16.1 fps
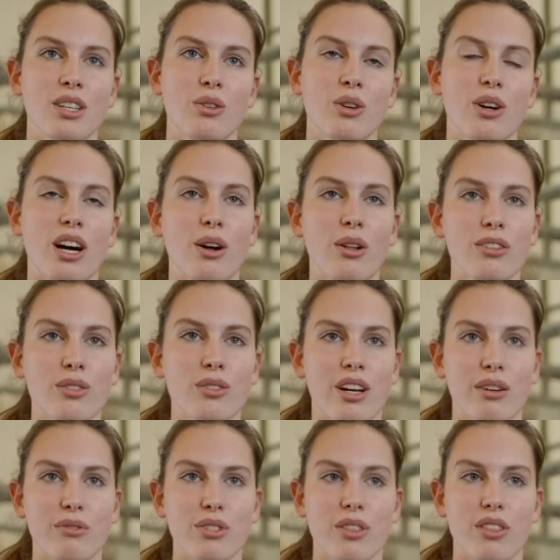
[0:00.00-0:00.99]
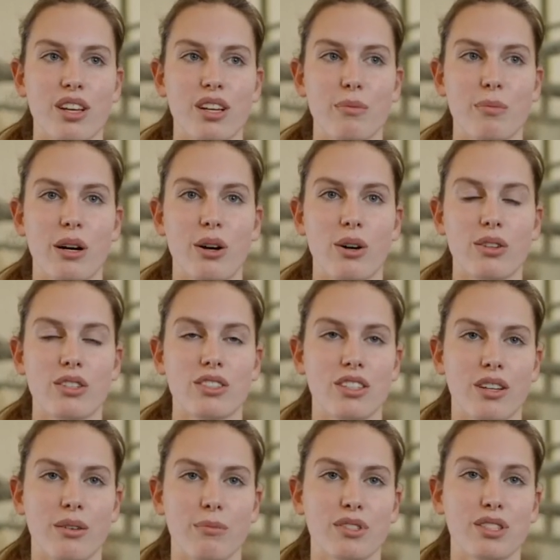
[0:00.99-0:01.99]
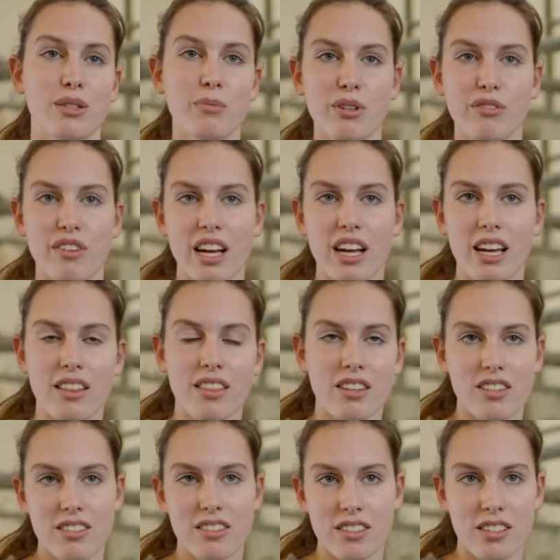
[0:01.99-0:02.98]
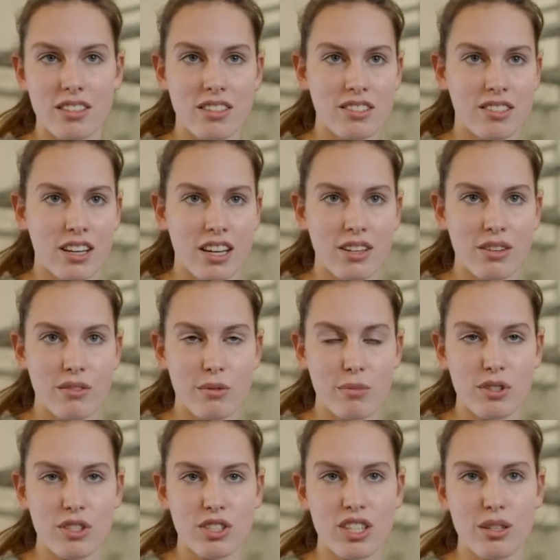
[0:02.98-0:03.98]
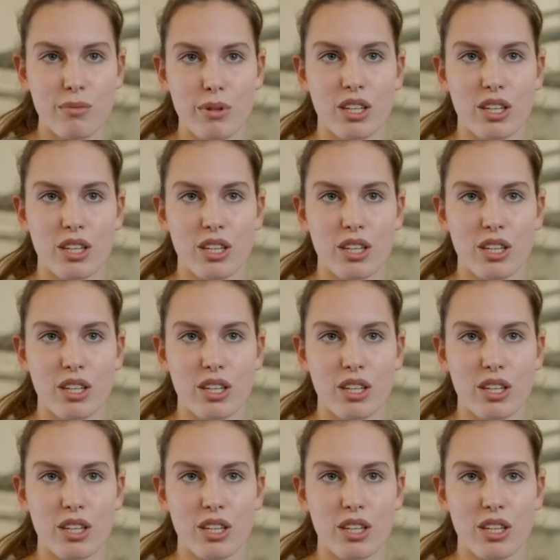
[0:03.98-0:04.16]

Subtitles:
you also have to think about simplifying the design of a machine,